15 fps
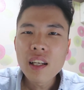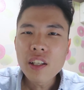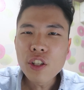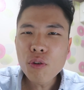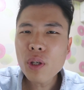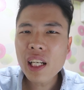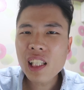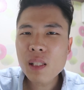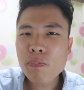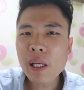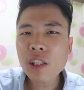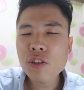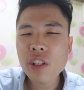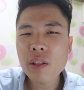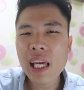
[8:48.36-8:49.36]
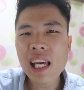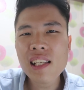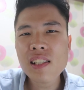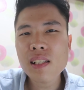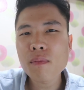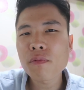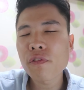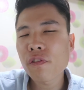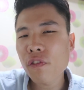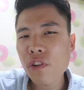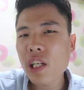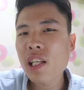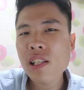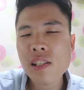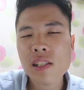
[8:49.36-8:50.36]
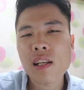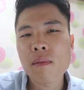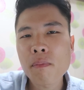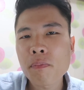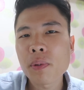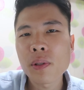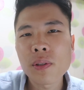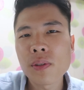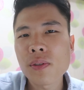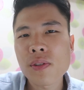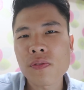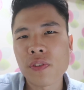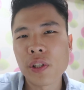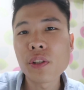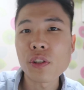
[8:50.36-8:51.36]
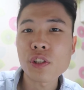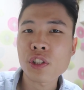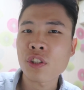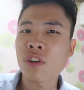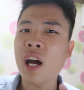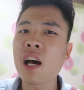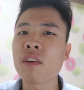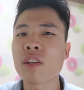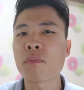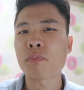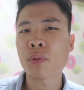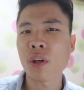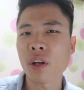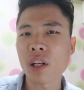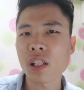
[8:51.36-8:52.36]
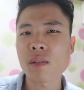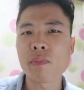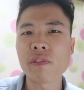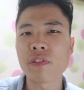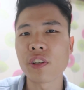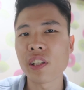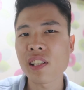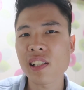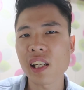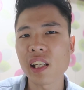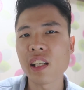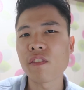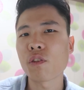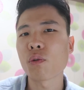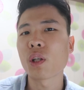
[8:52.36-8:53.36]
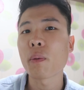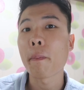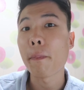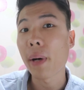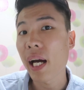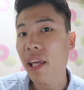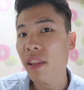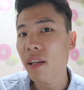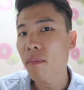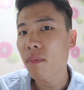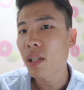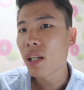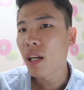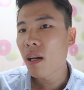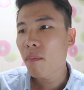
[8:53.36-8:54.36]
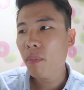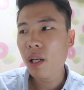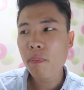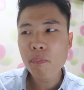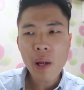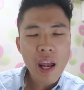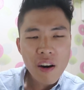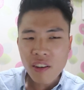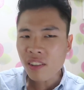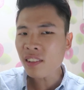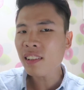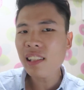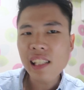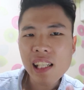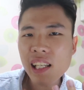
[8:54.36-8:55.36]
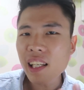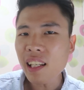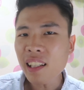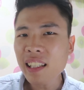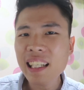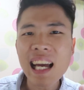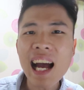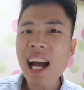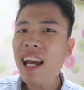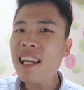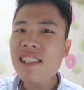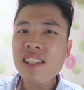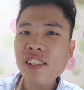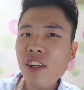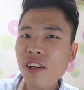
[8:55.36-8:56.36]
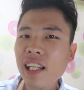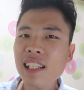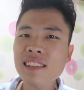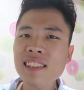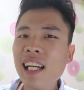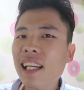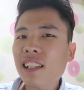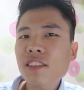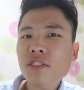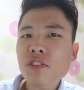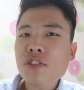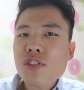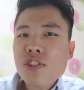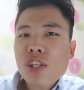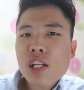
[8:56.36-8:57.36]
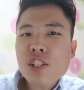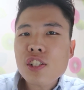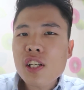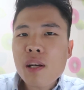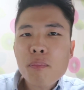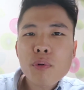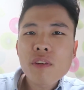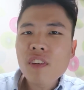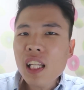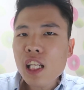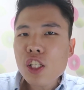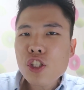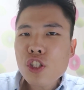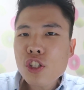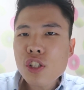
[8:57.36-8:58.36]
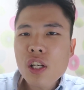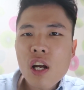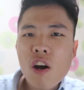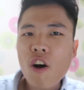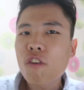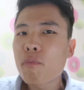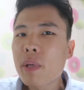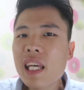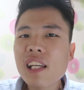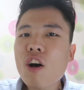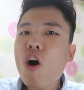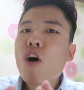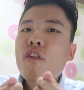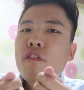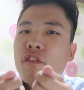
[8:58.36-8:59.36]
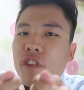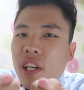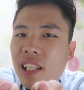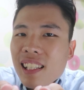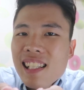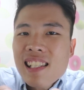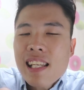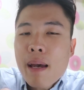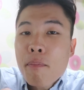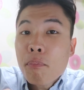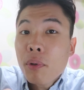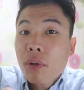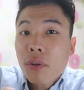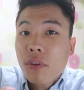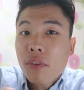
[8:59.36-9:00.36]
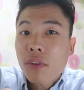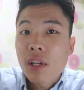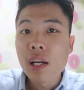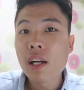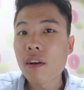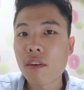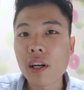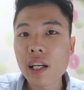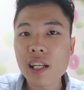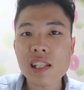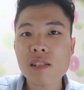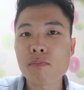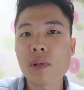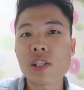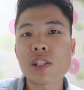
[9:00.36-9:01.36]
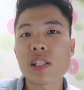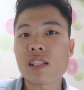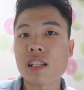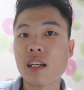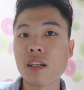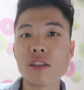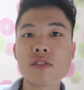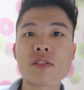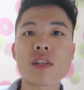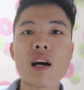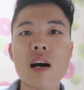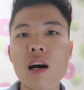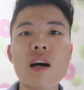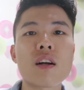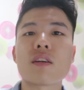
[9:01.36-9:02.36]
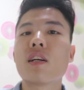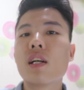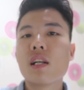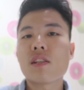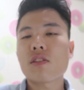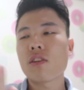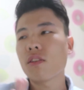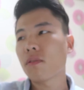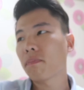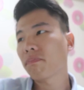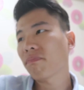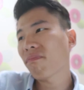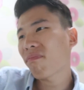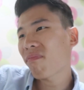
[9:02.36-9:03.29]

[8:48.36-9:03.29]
You would expect to get some free samples for you to try out the products before deciding if you want to buy them. But apparently, guys are not entitled to such a privilege of being offered a sample, right? As much as girls are. So